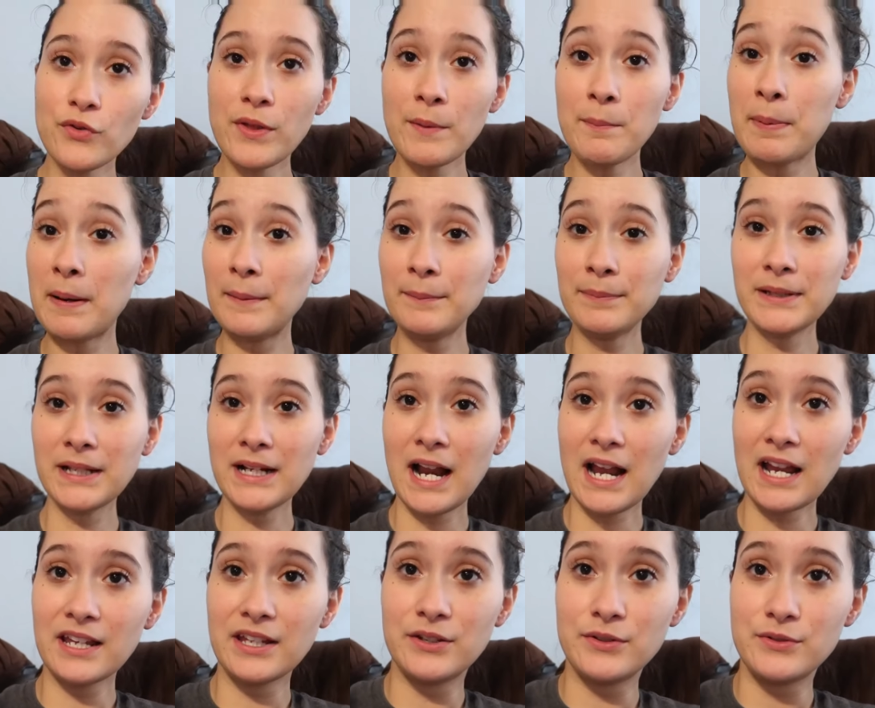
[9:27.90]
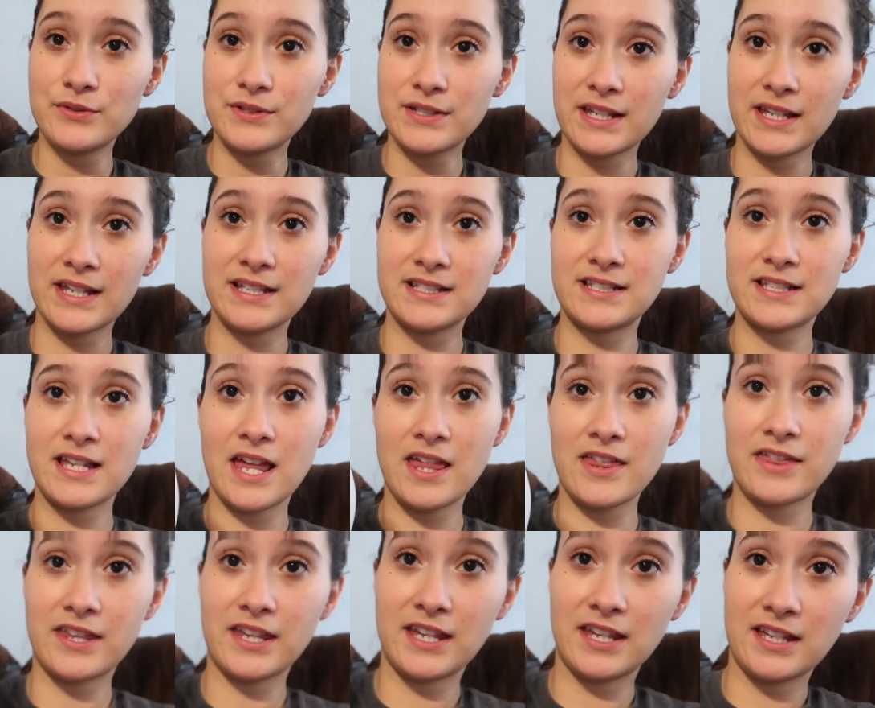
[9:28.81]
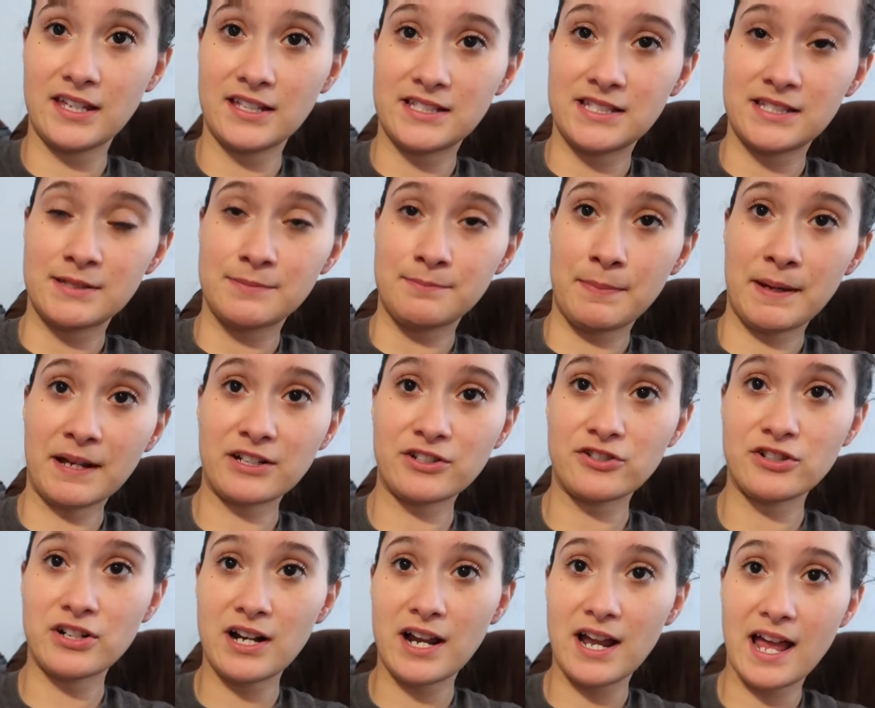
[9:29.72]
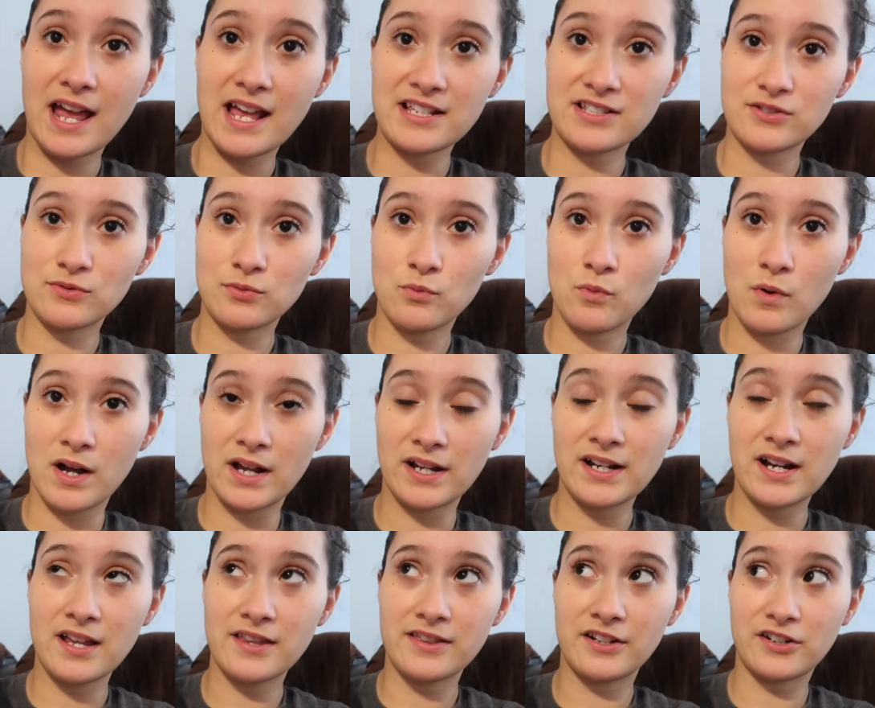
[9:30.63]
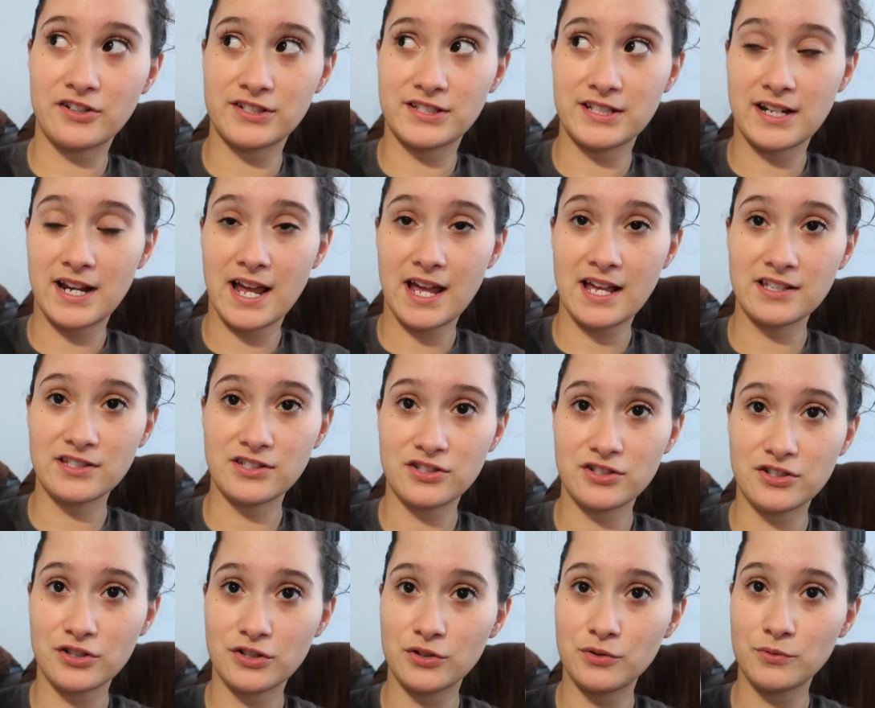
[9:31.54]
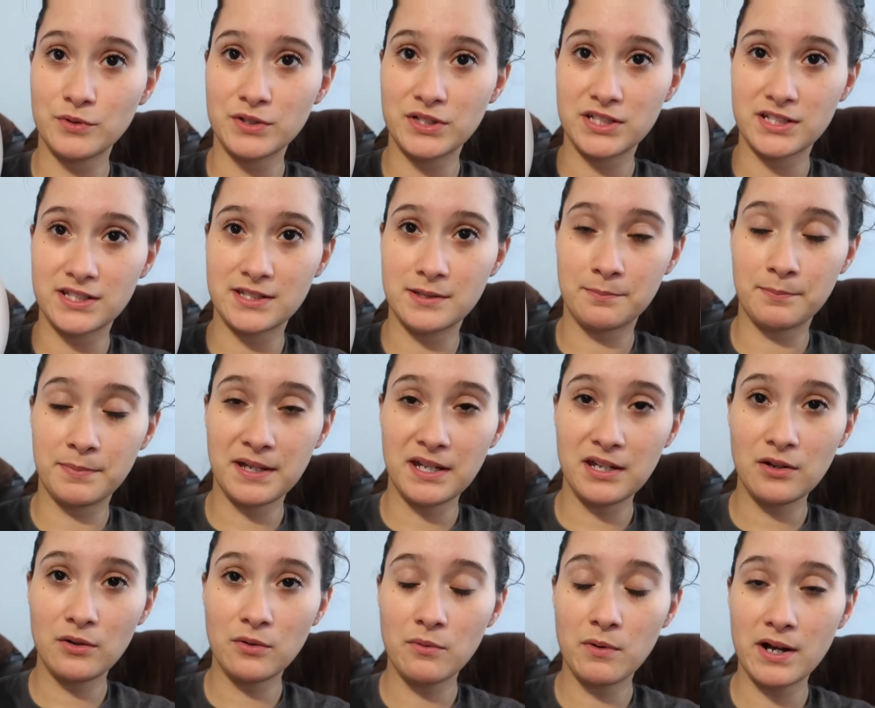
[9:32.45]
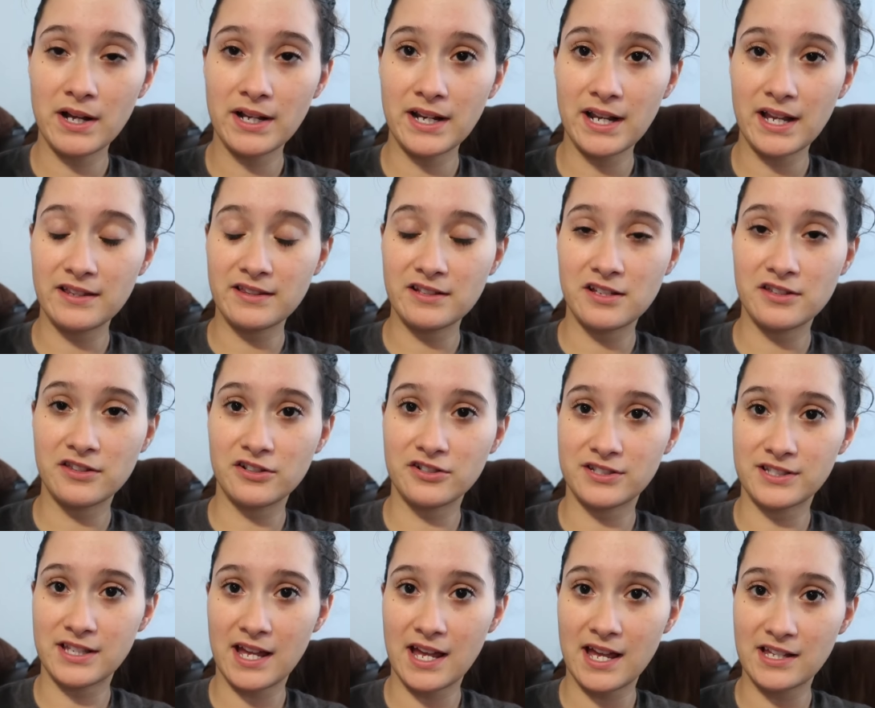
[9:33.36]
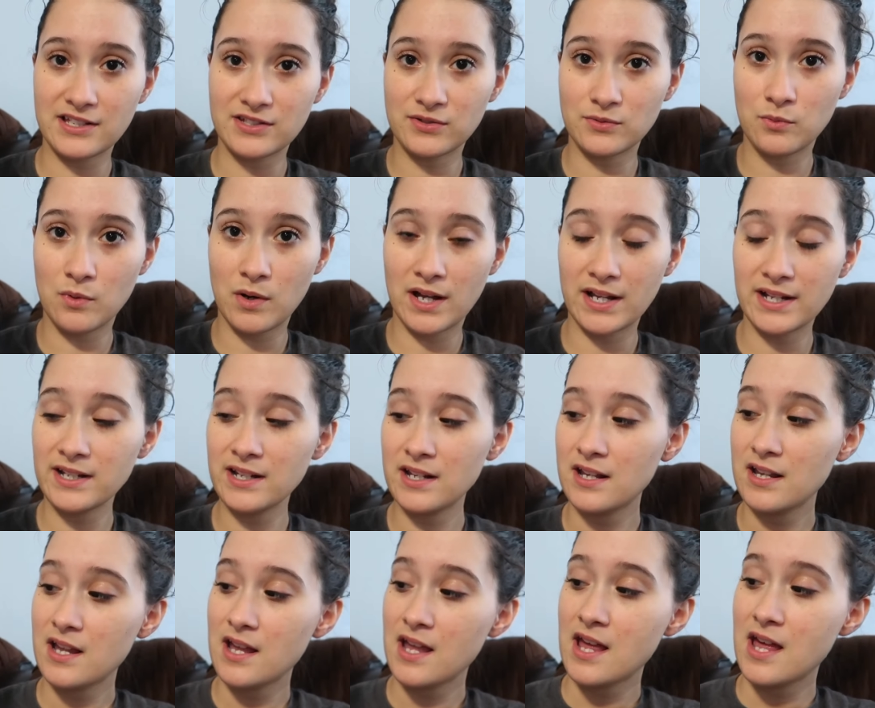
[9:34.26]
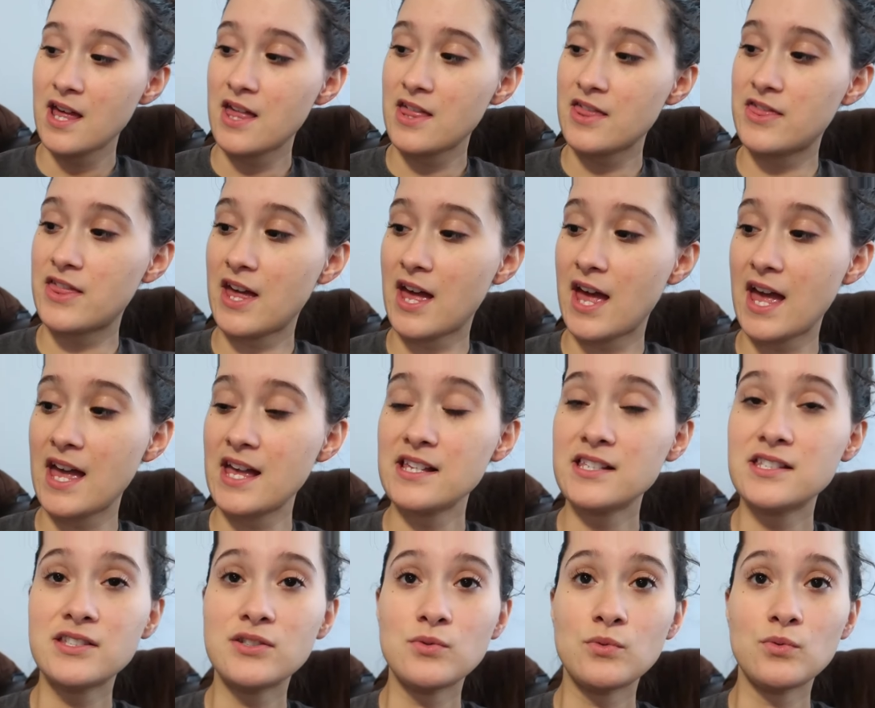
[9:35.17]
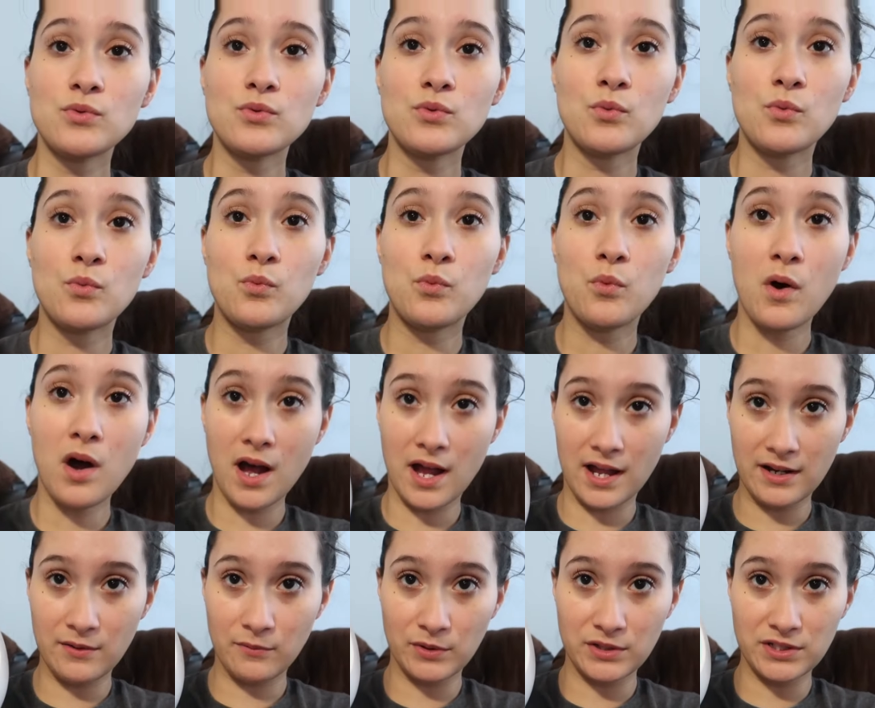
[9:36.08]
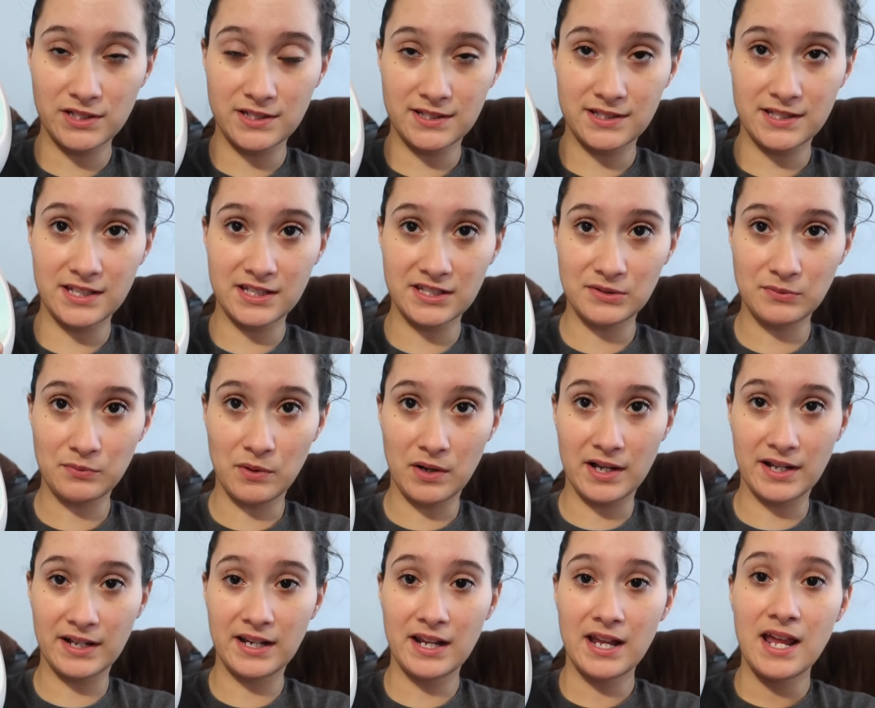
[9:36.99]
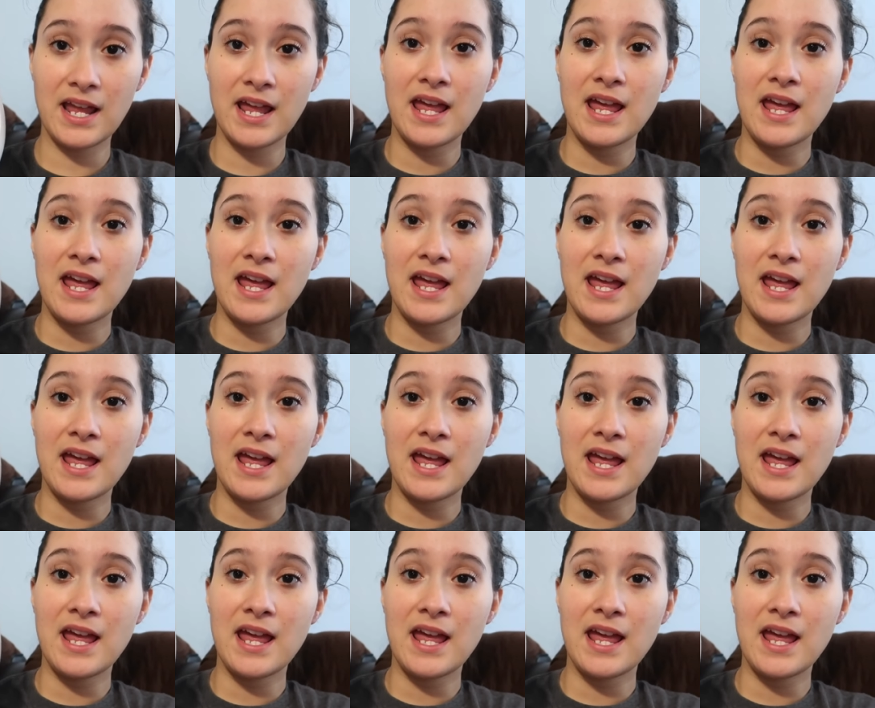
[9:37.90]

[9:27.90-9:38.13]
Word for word: So the pump that I use is the Spectra S1. There's an S2, which is the pink one, and then there's the S1. The S1, which is this one,